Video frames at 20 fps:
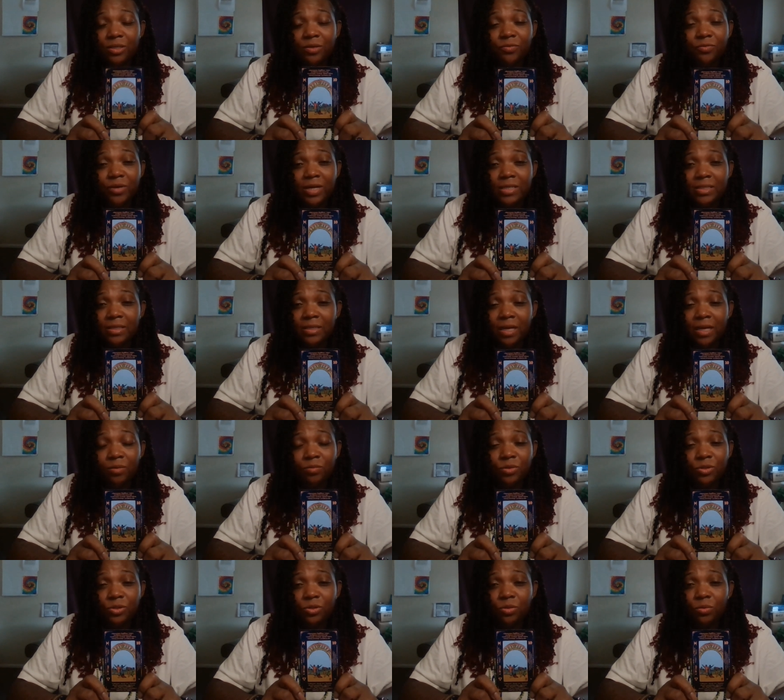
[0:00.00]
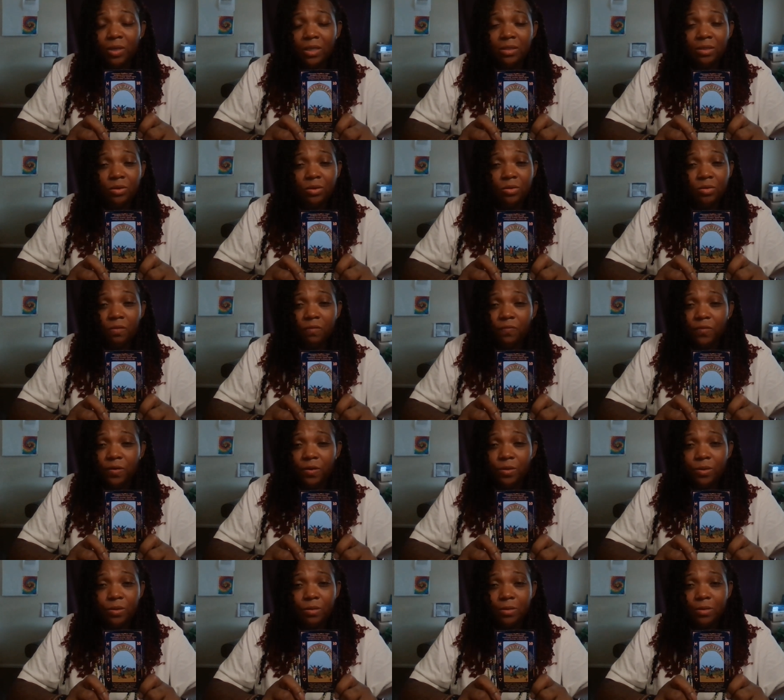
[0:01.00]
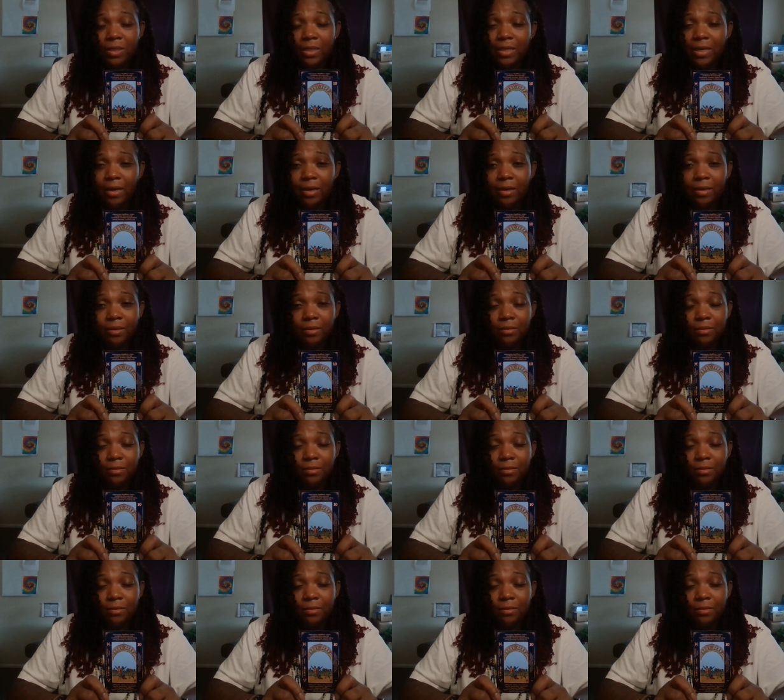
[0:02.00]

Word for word: could resonate with you whether you're a Virgo or not.